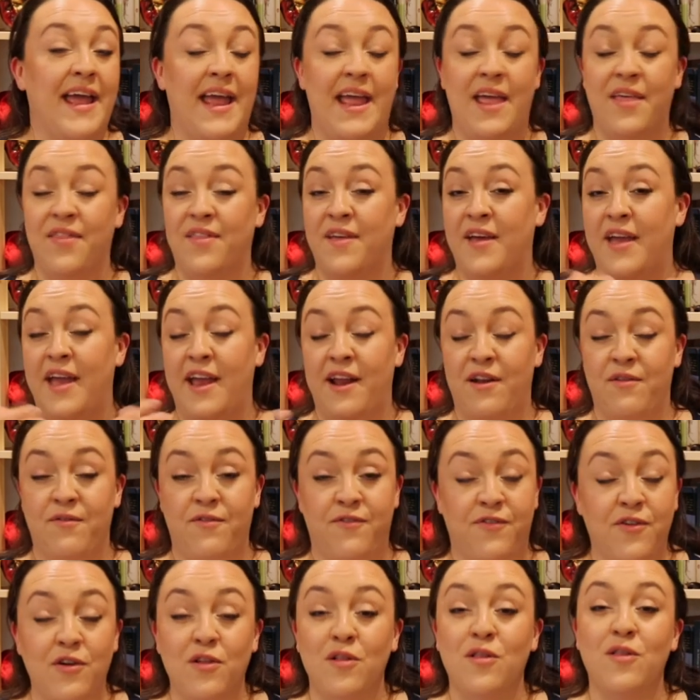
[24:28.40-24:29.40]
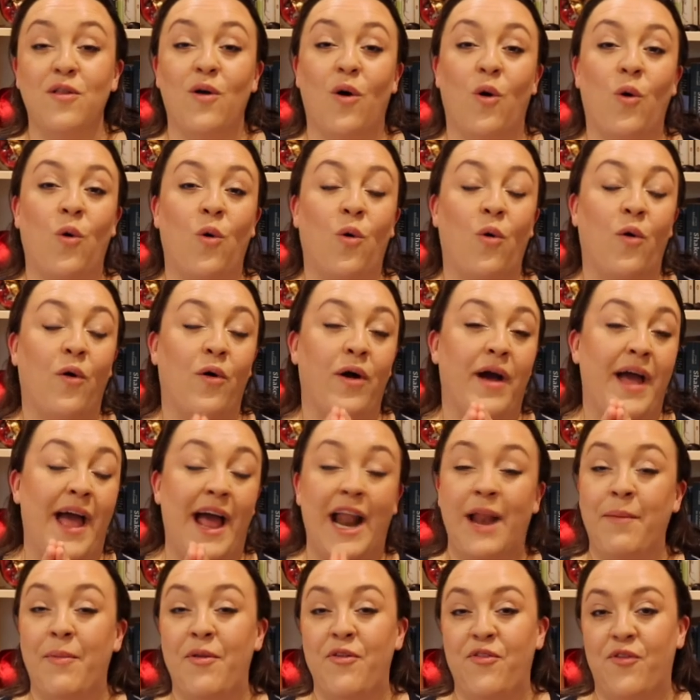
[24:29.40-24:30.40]
either in full or
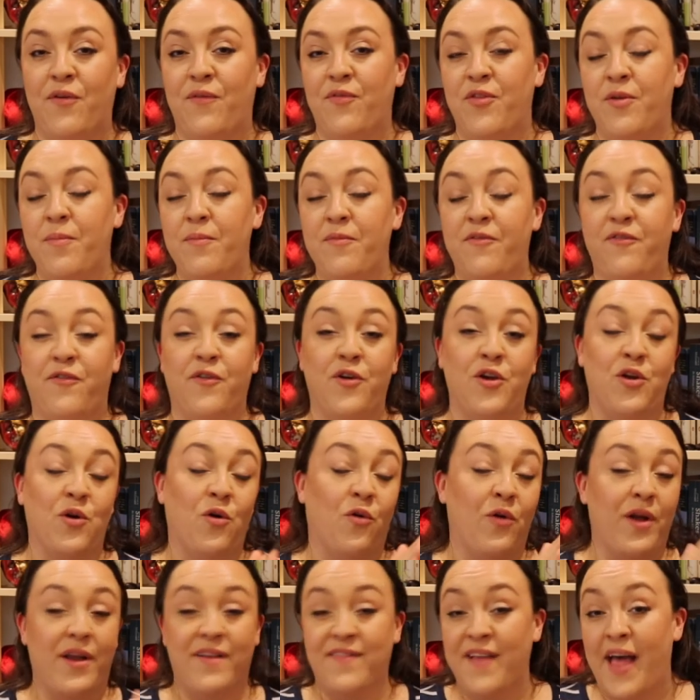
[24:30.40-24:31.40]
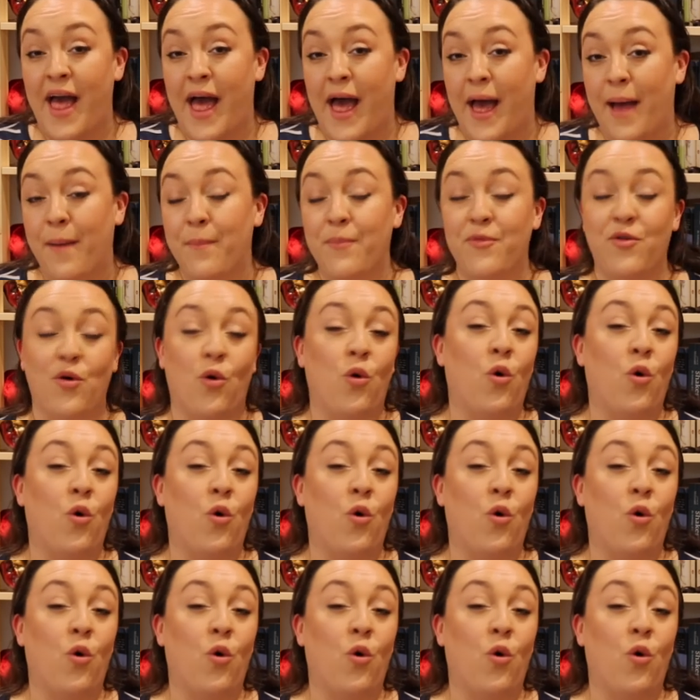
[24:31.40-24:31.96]
elements of them for your exams,